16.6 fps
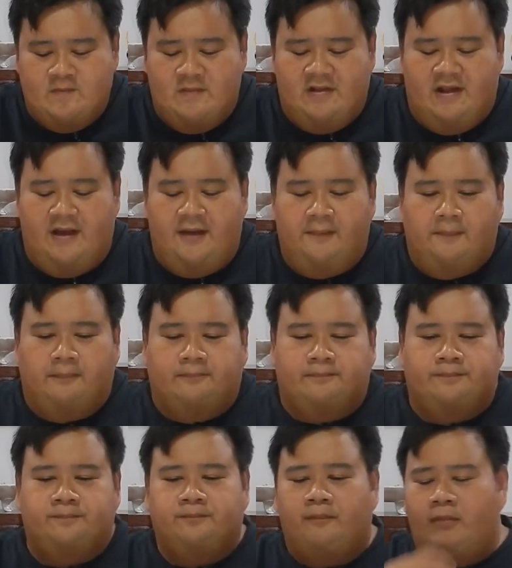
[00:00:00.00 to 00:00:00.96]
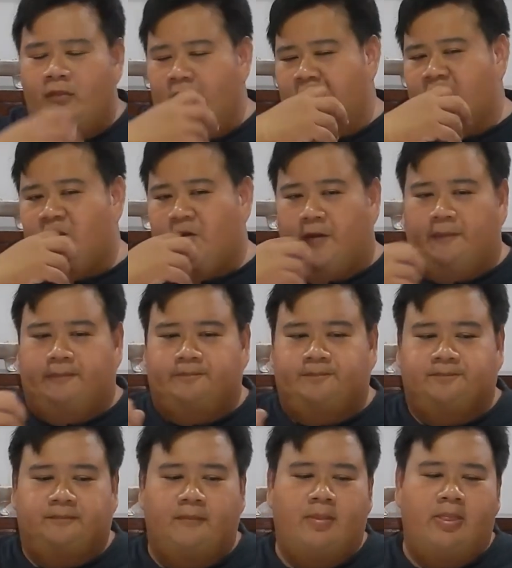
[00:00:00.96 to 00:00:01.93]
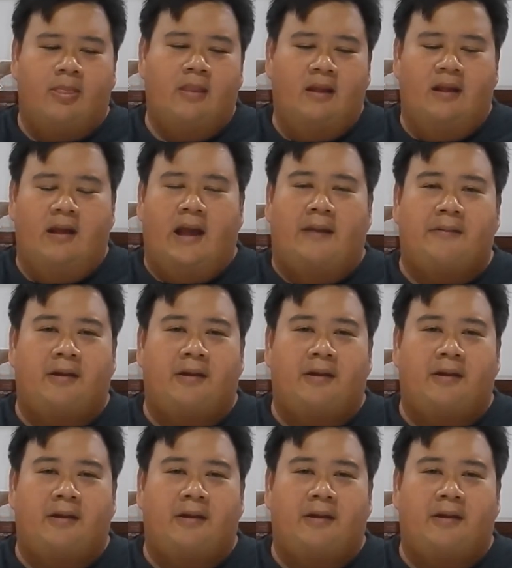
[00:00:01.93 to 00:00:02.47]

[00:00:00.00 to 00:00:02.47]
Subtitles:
Okay. So, I'm